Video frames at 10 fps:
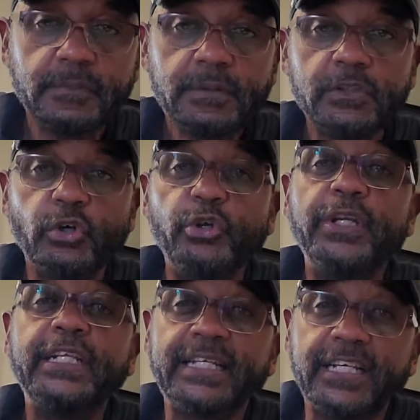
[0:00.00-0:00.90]
No, you
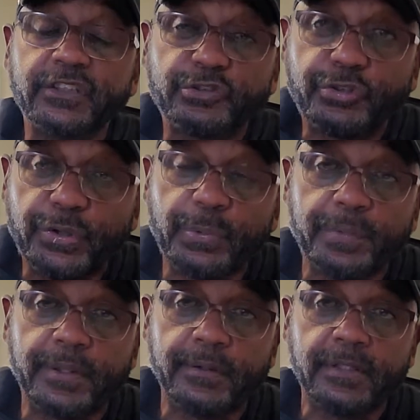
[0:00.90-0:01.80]
need to hear the
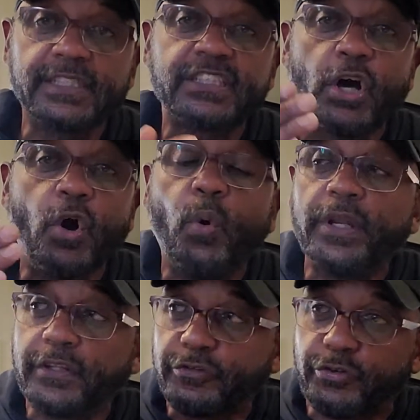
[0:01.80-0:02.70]
truth, because it's only
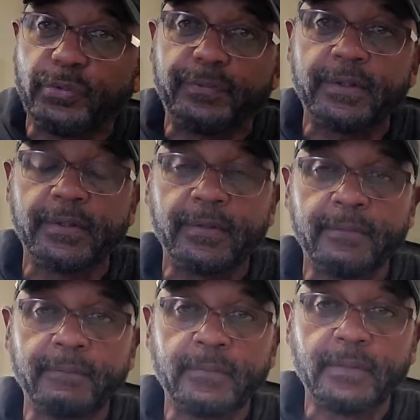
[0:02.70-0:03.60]
the truth.
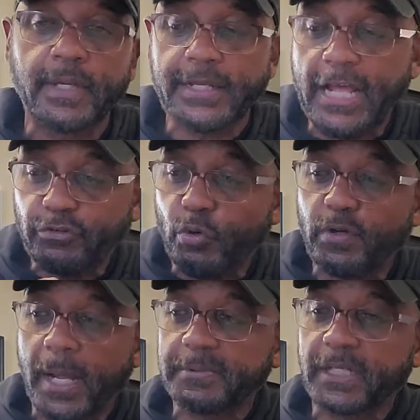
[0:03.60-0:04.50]
And that truth
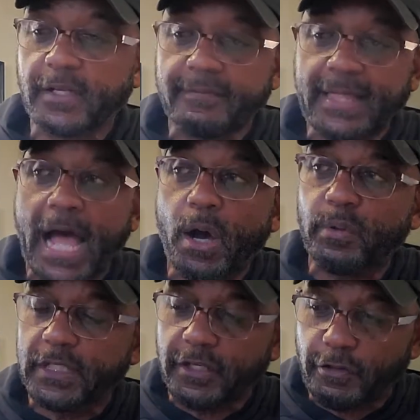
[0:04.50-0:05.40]
comes in the
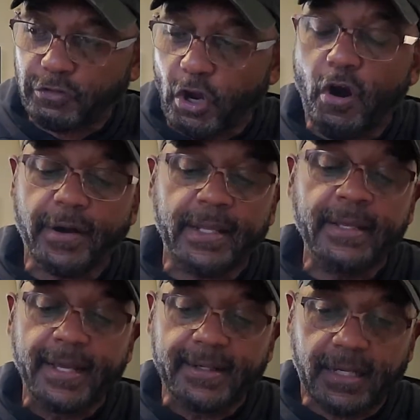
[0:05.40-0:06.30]
authority
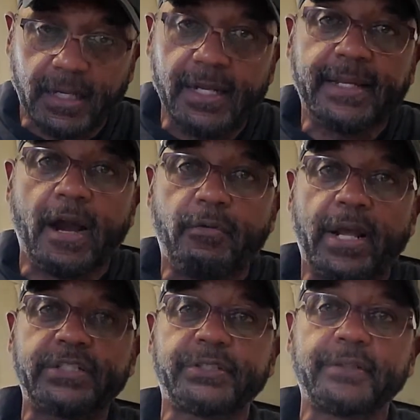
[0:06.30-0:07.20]
and the clear
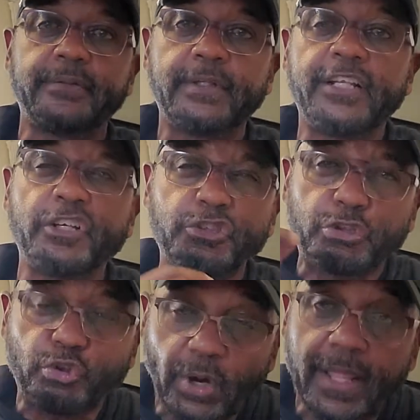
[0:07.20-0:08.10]
direction and the
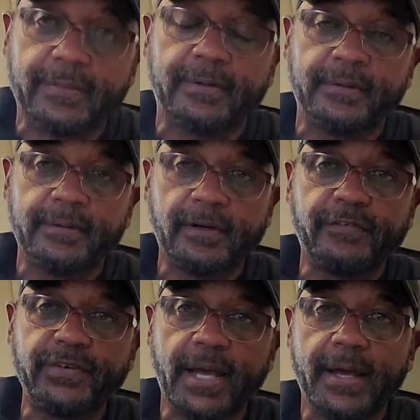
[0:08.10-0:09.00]
strength
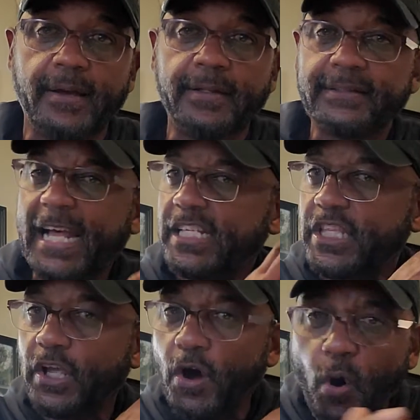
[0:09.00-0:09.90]
of Yah. That's
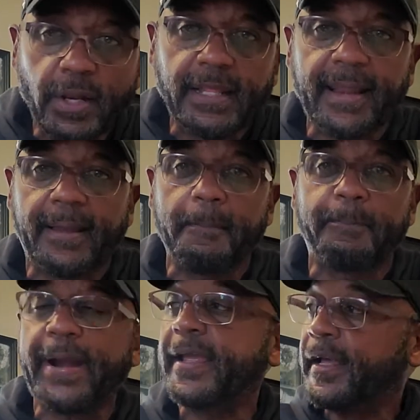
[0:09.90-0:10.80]
the only thing that can
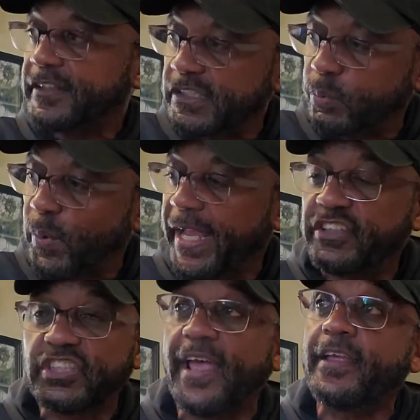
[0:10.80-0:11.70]
break this wicked
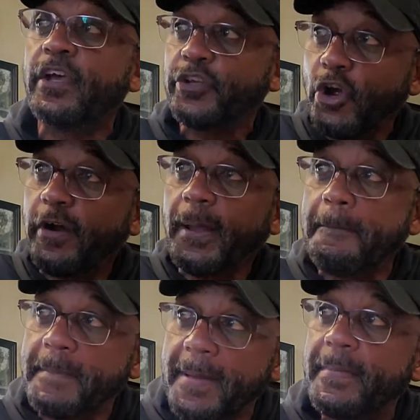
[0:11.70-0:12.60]
chain. Your
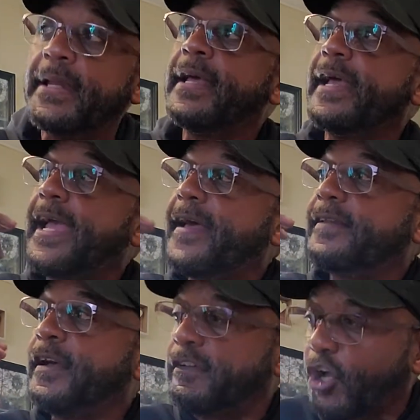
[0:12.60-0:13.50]
commitment
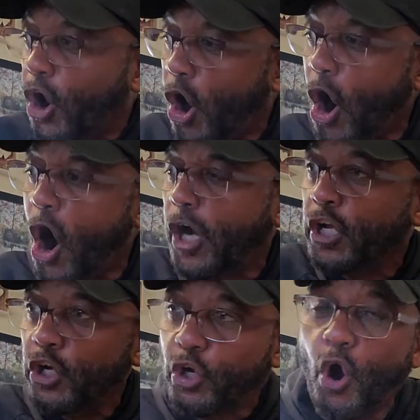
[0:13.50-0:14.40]
and the
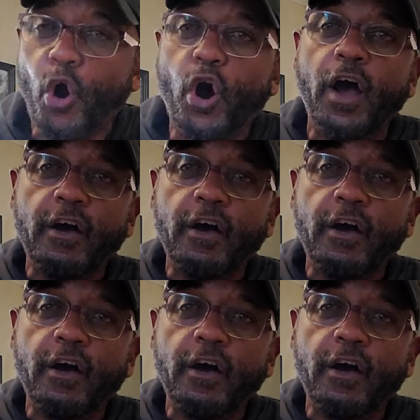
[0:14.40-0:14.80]
hardcore